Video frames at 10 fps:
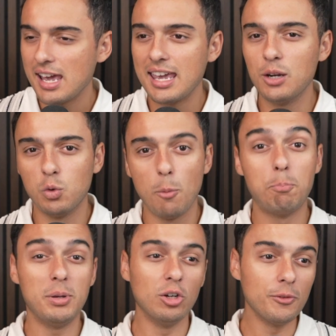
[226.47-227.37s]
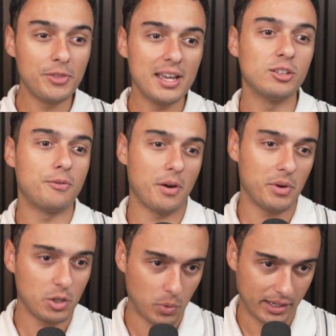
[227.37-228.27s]
It will build things
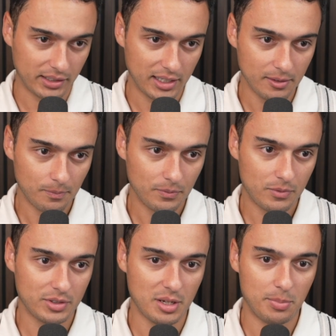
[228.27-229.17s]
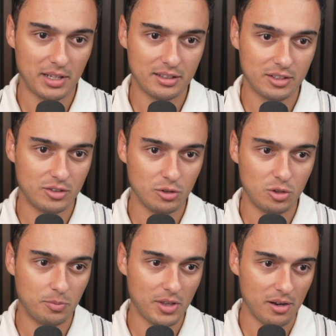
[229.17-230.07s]
very quickly. For example, like this
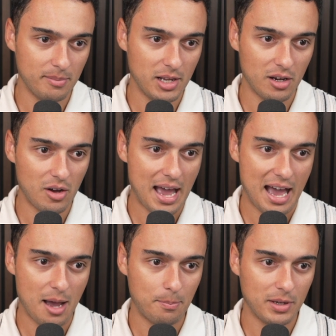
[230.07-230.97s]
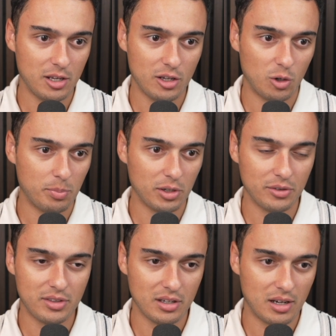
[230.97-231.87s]
YouTube thumbnail app, it'll
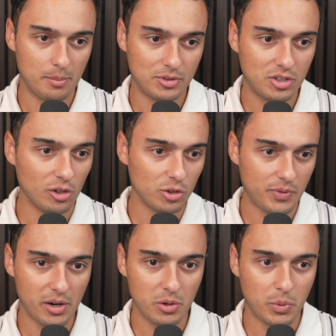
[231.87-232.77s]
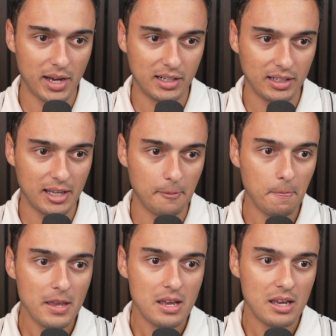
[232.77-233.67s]
build skills very quickly.
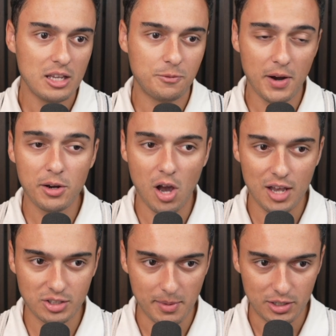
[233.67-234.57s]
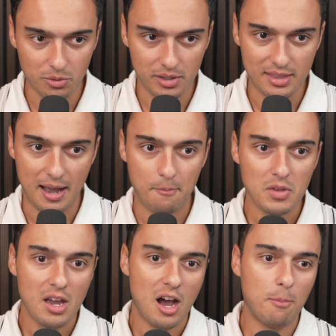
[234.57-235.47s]
It's very awesome at doing that.
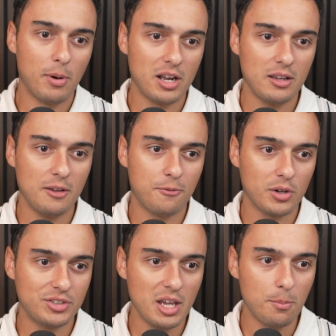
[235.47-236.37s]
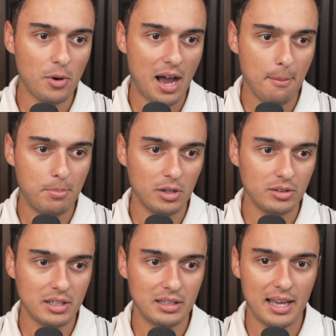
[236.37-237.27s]
But if, for example, I'm
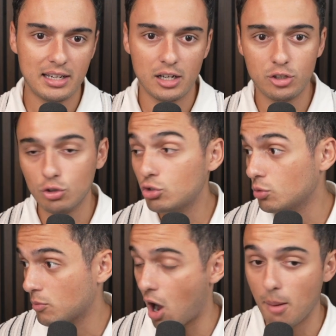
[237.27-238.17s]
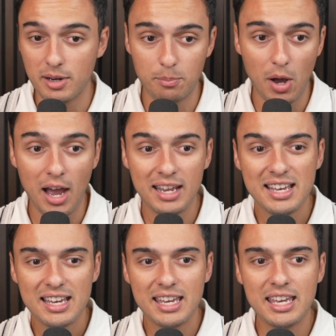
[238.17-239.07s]
building like a YouTube comment bot,
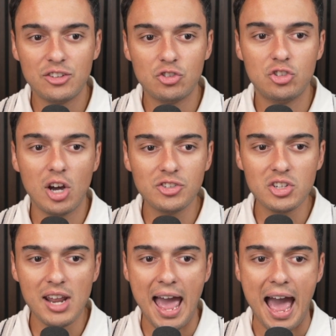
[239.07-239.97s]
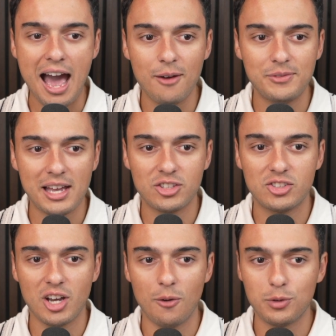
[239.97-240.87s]
it doesn't have that
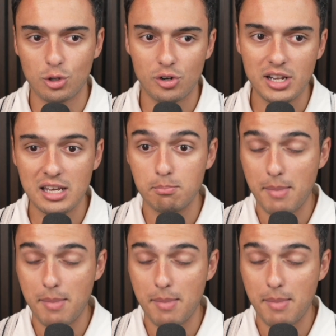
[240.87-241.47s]
self-learning